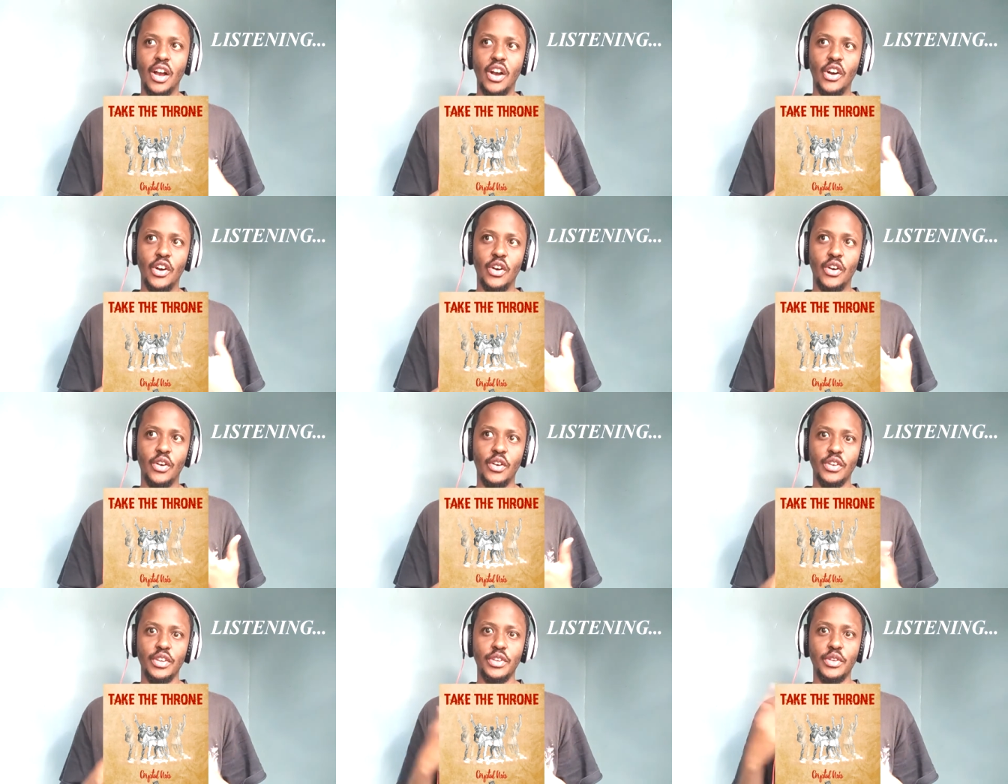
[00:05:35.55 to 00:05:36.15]

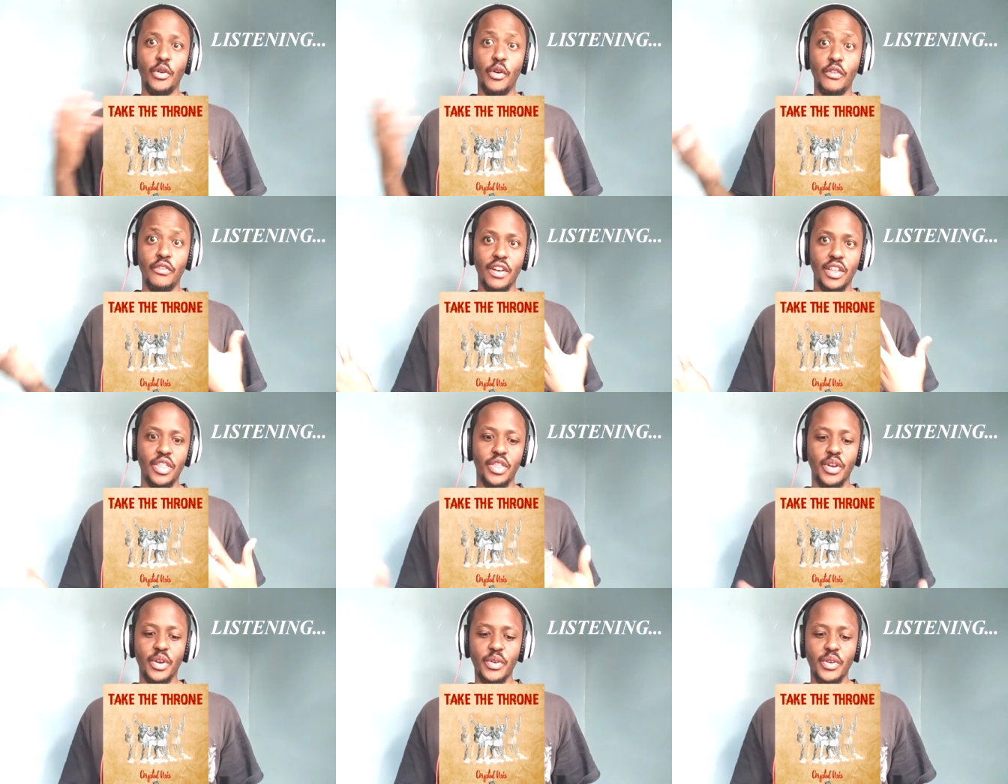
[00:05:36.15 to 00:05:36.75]
or you know
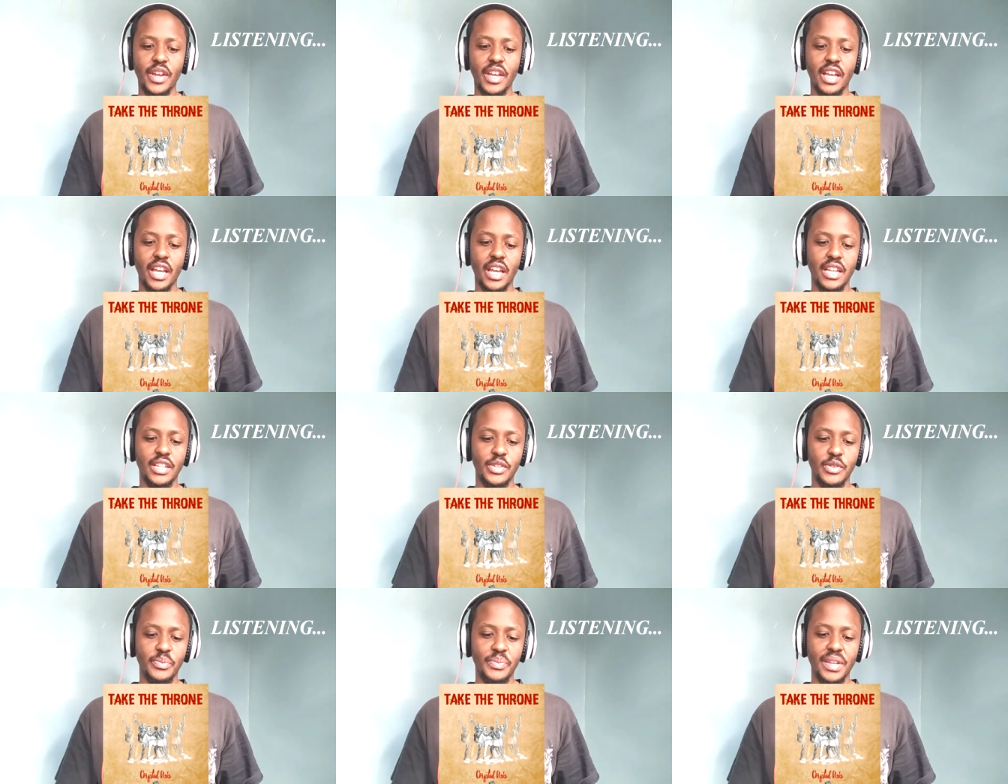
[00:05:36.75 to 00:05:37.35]
overthrowing
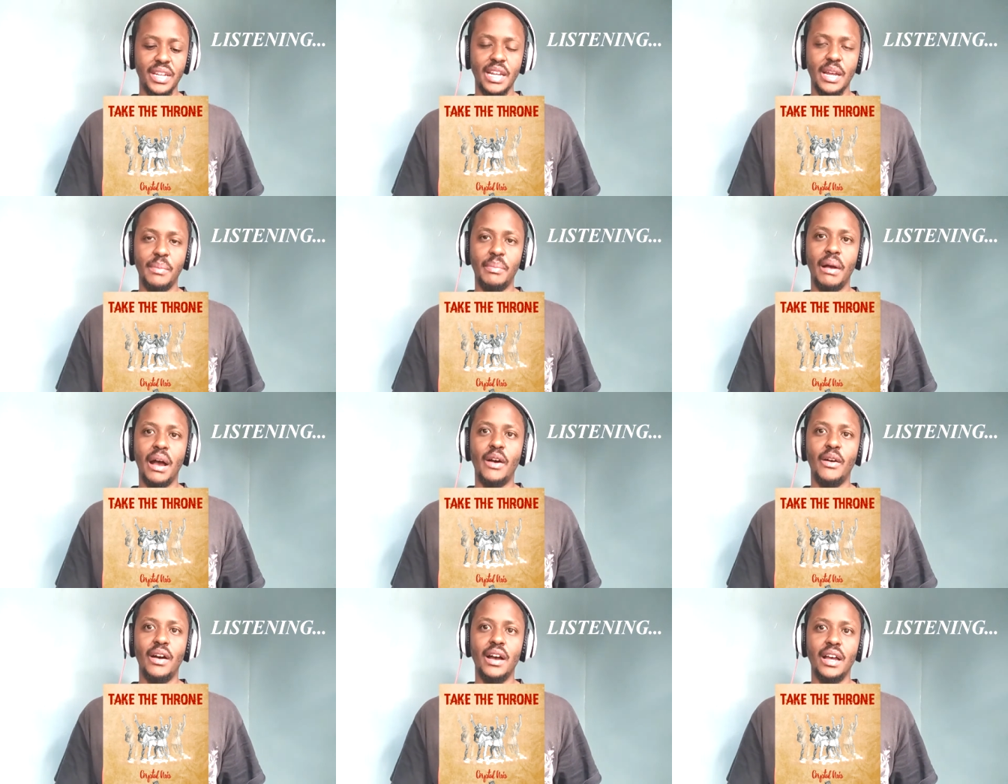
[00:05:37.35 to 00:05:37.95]
a superior
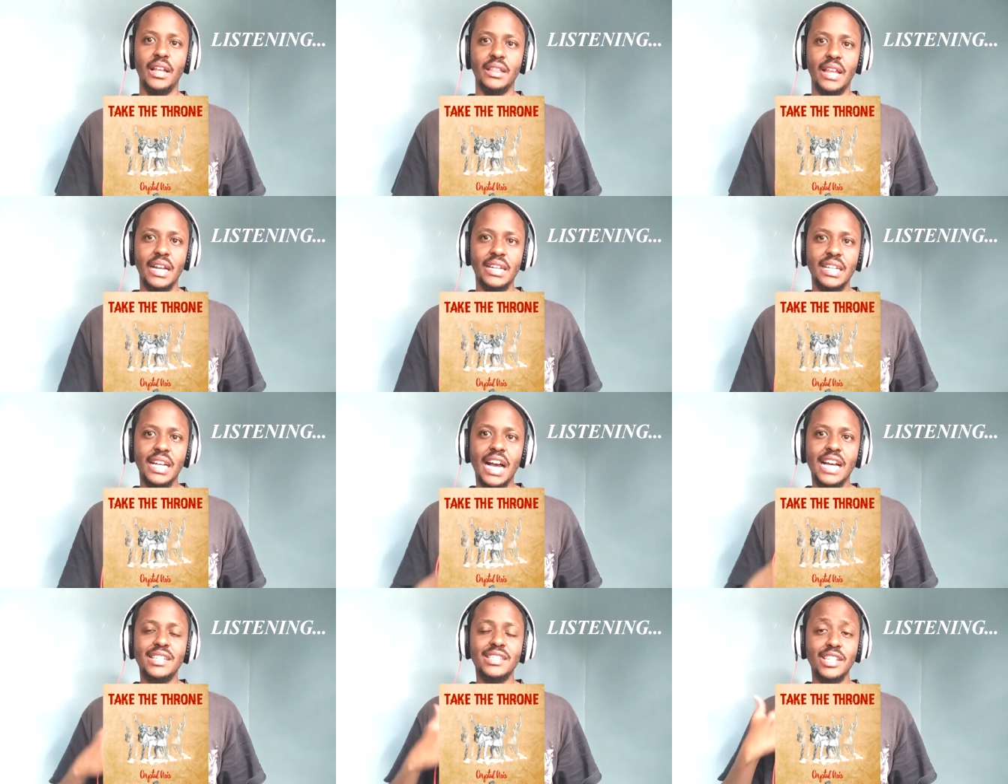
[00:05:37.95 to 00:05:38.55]
power
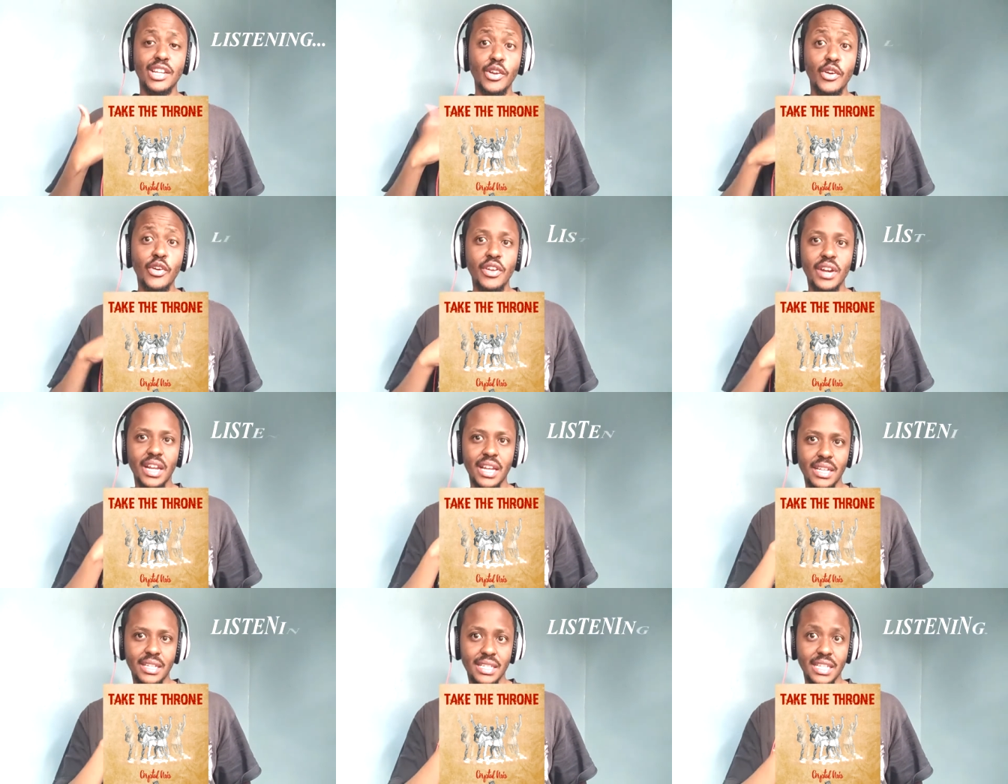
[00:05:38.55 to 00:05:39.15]
that
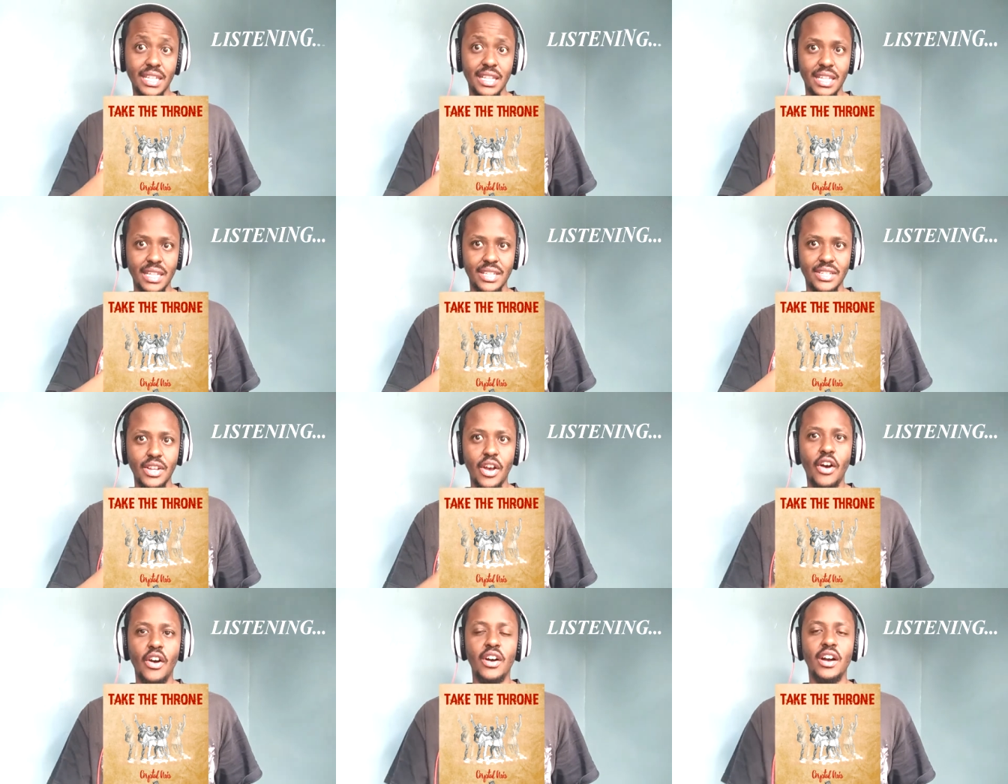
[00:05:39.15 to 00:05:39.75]
slowness in the
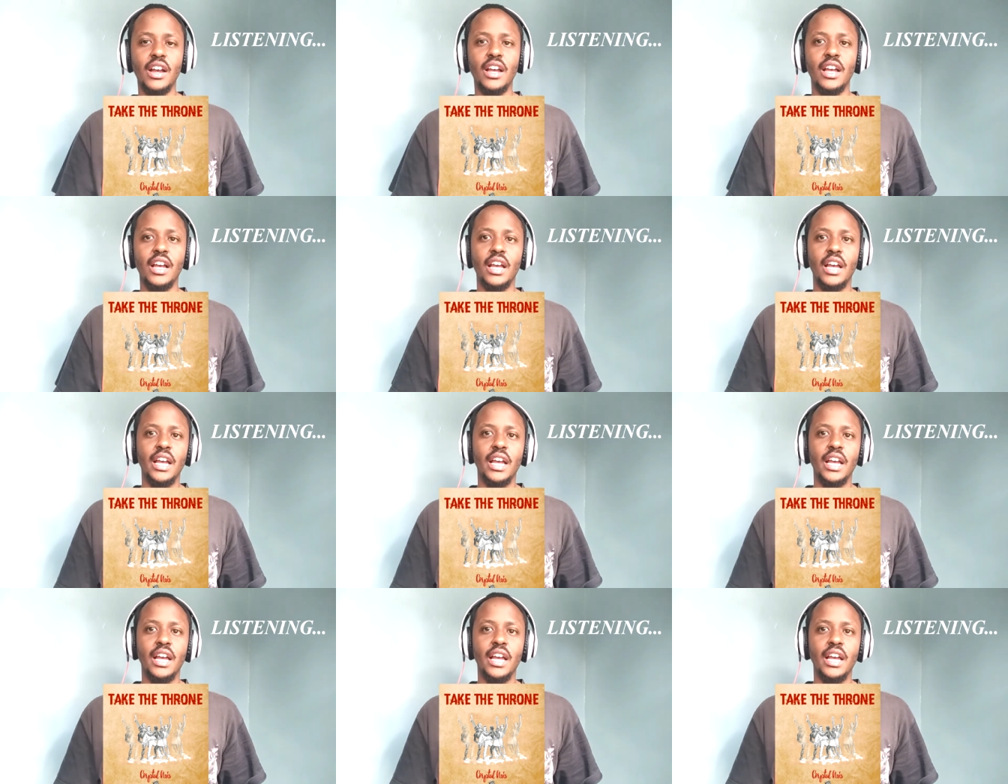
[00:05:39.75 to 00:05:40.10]
song